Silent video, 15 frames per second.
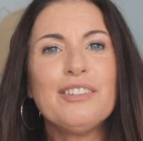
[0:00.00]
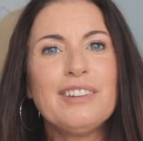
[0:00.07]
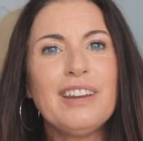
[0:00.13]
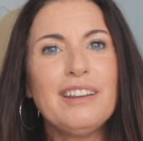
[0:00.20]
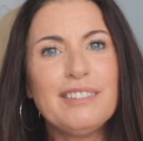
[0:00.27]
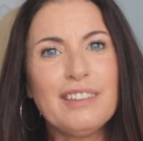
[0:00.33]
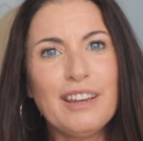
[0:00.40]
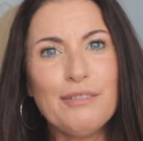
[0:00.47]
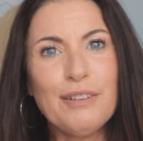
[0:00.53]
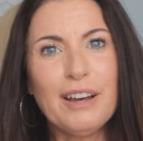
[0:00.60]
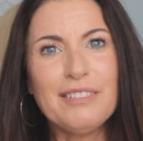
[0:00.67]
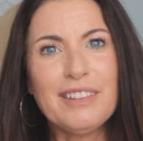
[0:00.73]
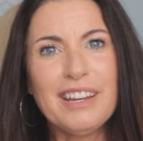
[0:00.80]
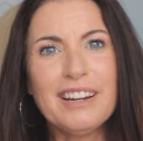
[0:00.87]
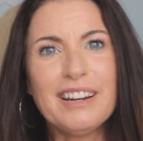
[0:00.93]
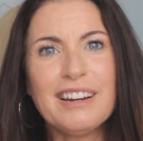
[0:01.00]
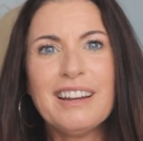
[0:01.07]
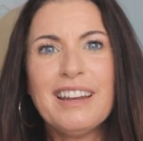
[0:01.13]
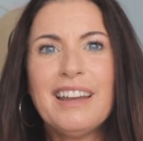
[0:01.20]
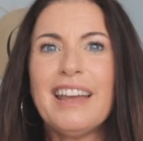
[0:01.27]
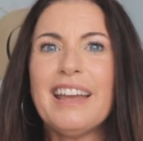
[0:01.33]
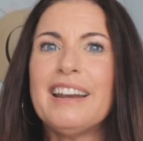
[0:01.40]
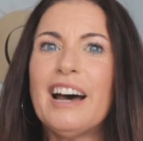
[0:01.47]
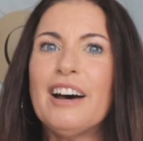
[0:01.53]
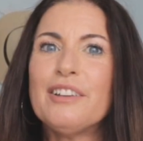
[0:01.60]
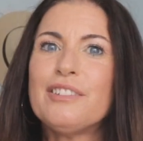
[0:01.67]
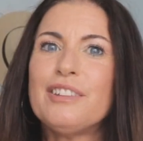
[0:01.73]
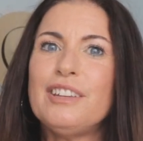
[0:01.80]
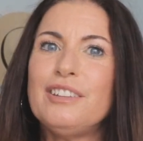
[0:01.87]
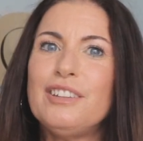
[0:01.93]
stay safe out there, and I'll
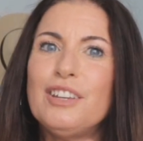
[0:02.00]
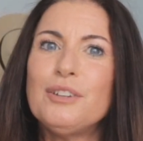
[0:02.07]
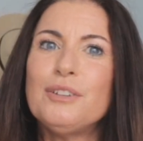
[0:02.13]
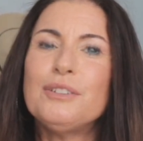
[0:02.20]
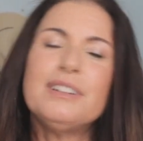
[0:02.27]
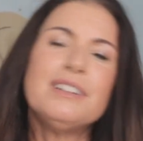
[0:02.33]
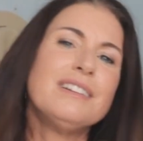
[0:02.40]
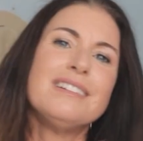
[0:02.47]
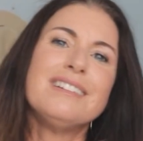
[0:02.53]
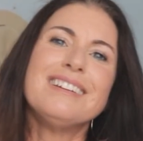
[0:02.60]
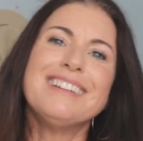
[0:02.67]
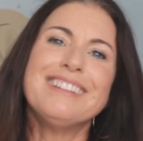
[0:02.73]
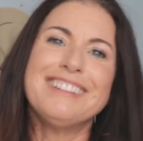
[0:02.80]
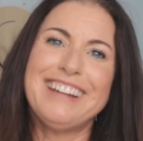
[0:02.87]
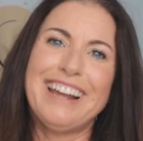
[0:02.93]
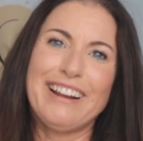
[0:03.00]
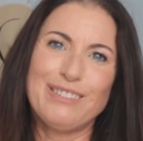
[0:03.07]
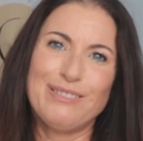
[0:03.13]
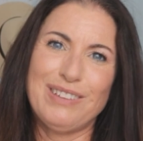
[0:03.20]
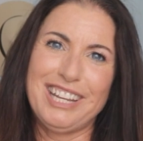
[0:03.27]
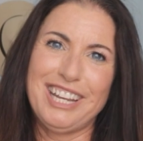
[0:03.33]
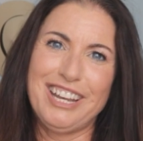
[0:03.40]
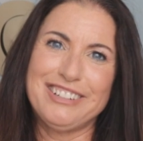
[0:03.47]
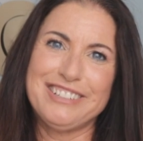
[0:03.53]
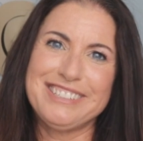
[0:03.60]
see you in the next video.